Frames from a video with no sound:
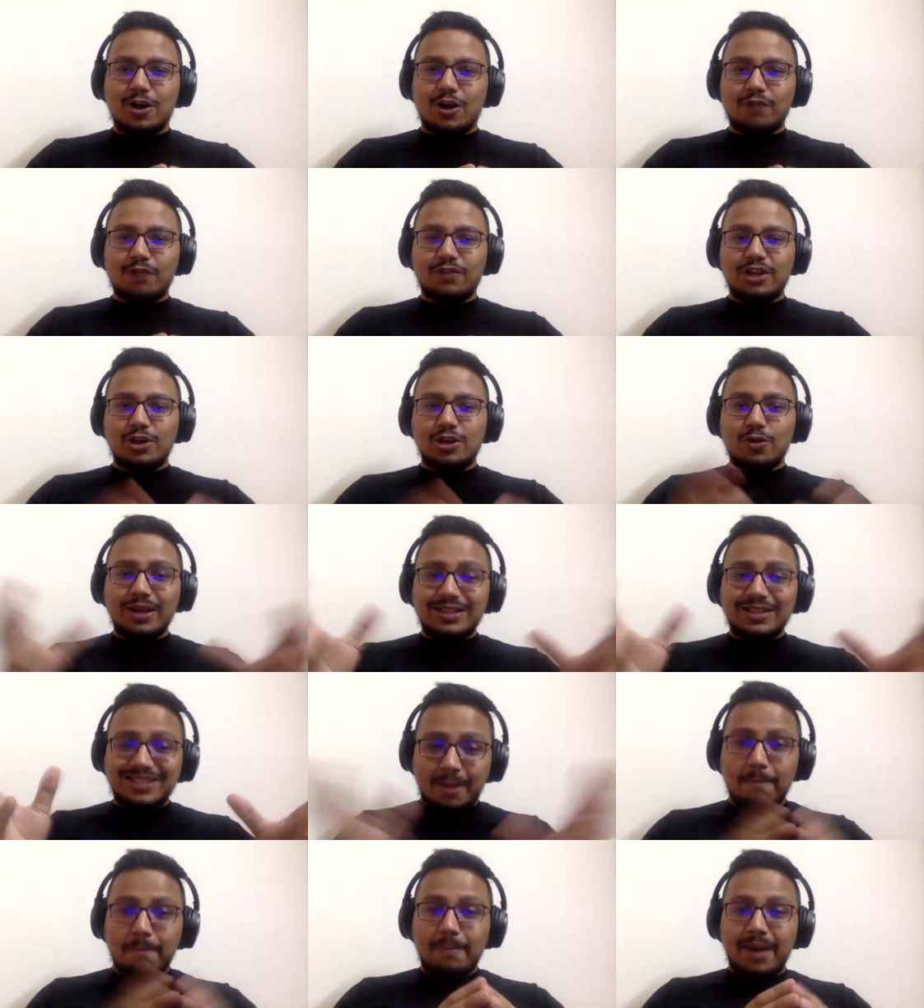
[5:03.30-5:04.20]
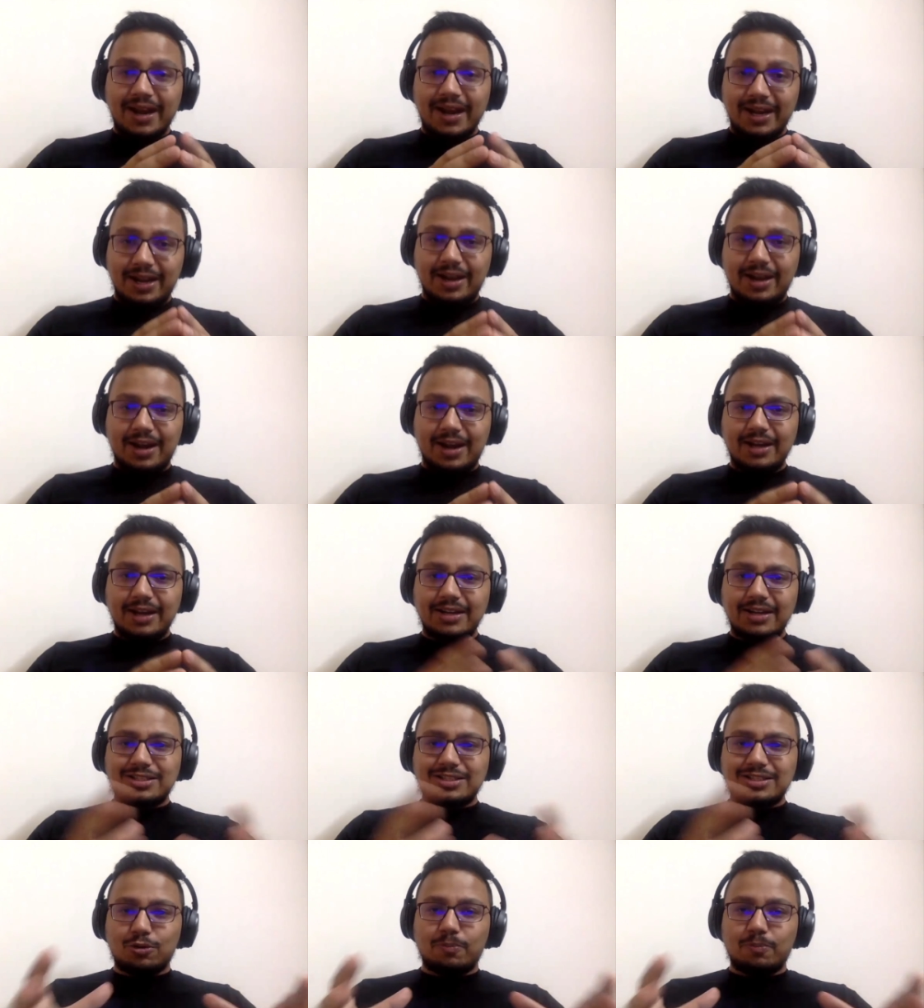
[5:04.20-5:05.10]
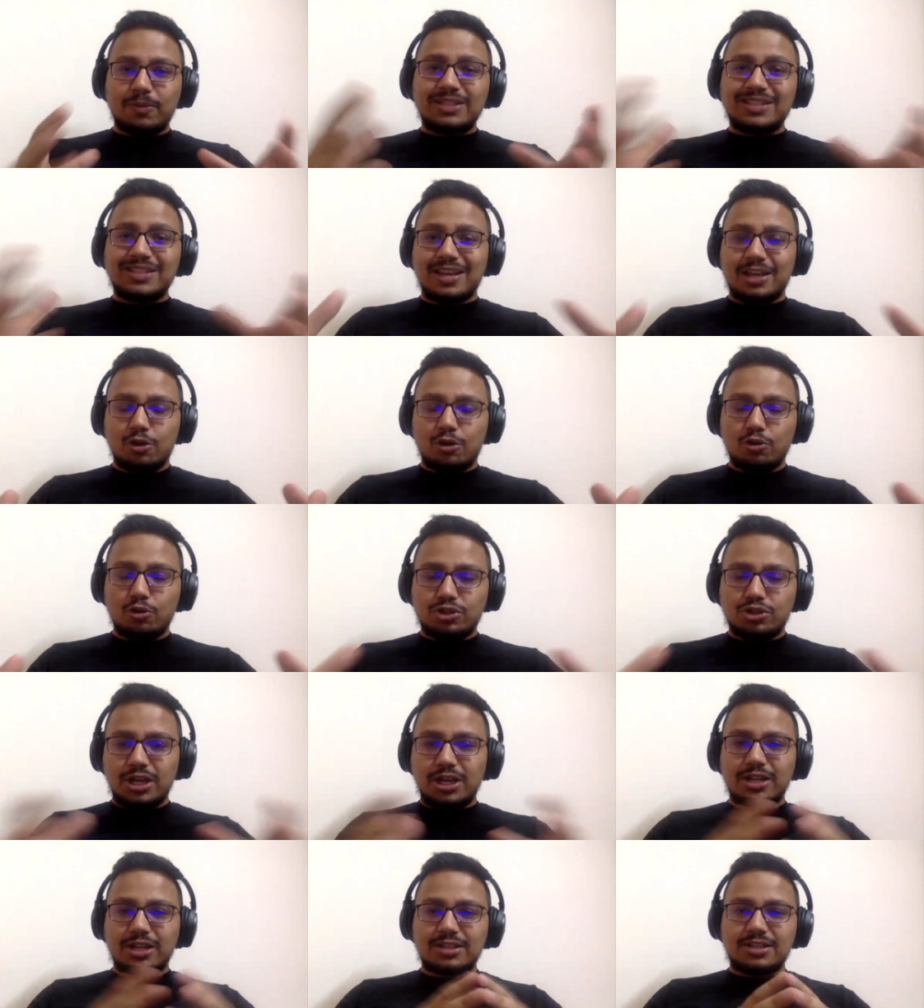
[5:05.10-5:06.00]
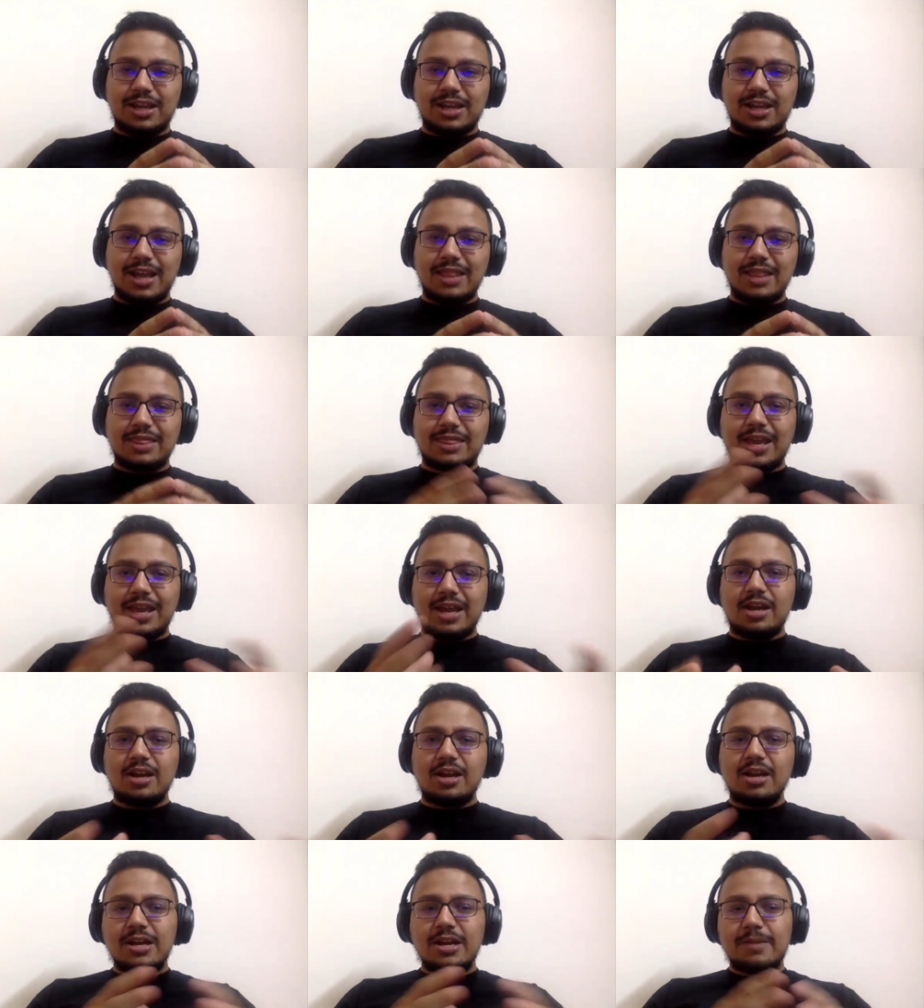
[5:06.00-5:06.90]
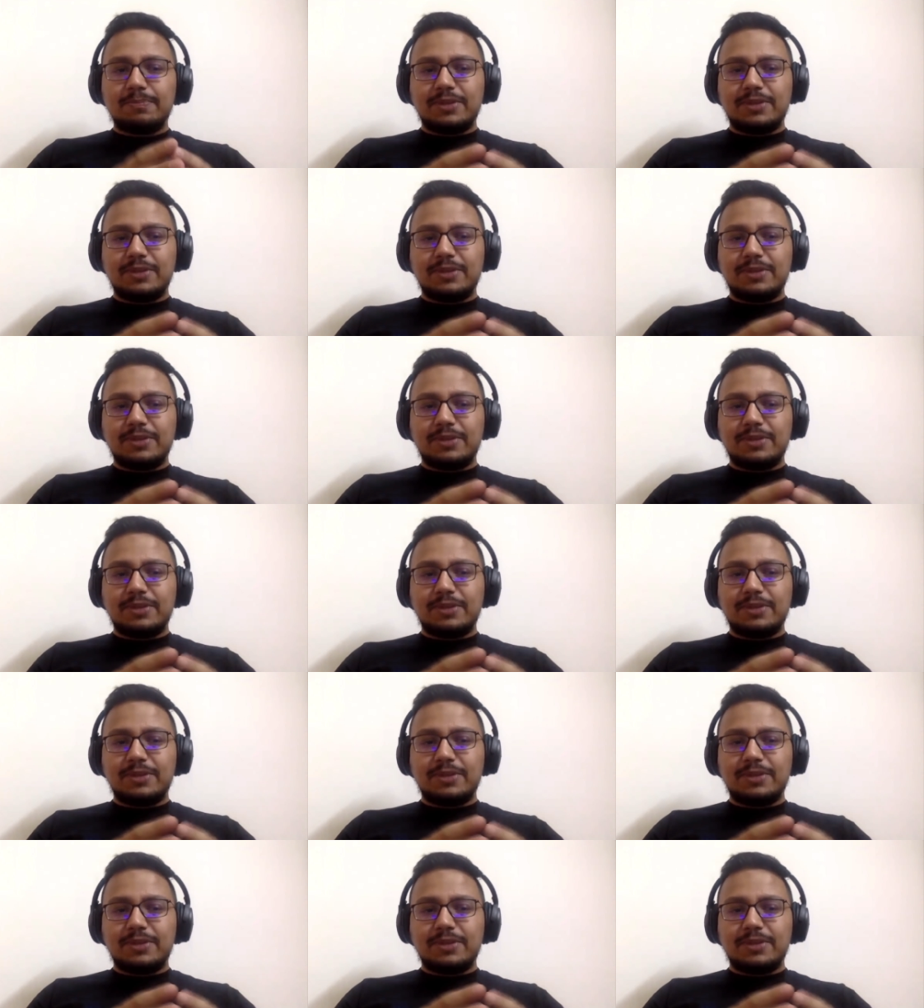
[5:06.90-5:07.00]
of the US combined, right? So it's a huge industry, and there